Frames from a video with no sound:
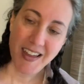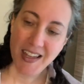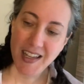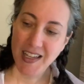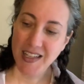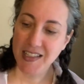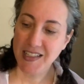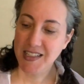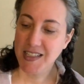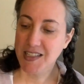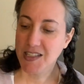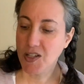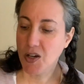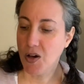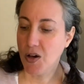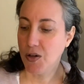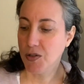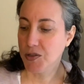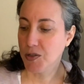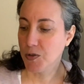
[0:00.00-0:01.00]
This is
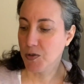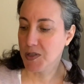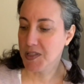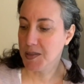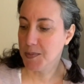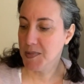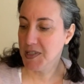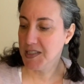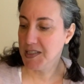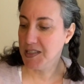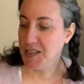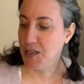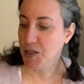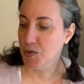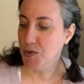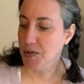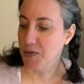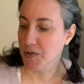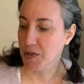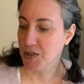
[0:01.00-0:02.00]
called Christmas
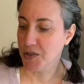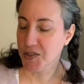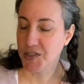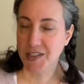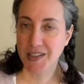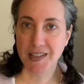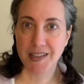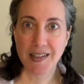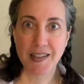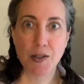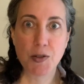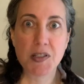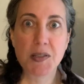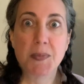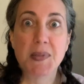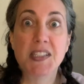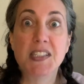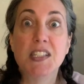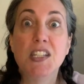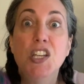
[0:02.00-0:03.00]
Universe.
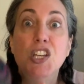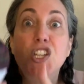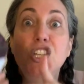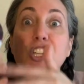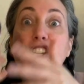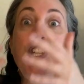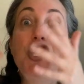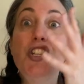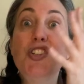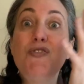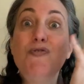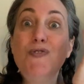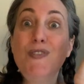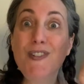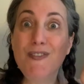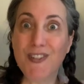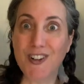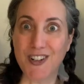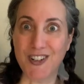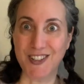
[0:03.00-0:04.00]
Christmas
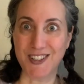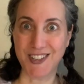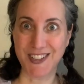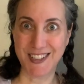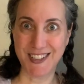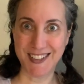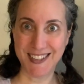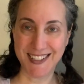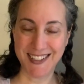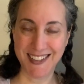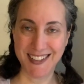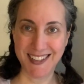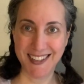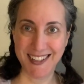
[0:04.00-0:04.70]
Universe.